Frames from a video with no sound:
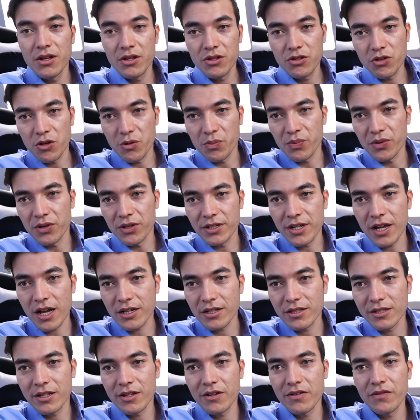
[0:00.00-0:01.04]
So
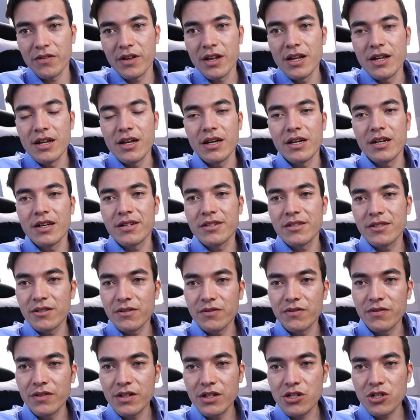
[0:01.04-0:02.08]
productive,
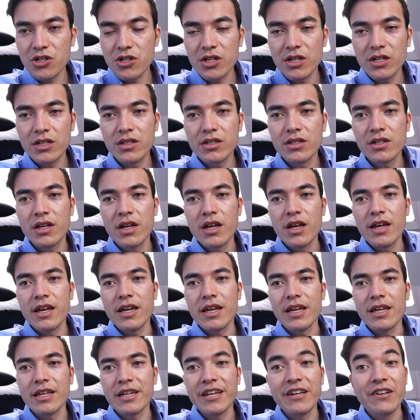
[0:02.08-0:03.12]
sufficient,
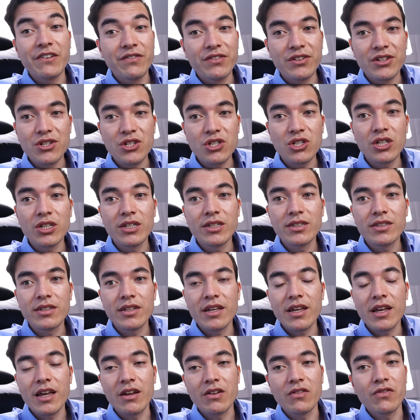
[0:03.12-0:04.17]
and efficient,
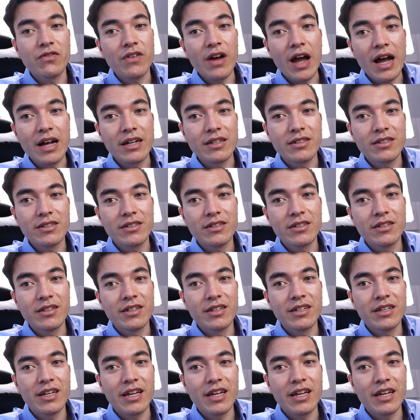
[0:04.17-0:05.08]
and fast,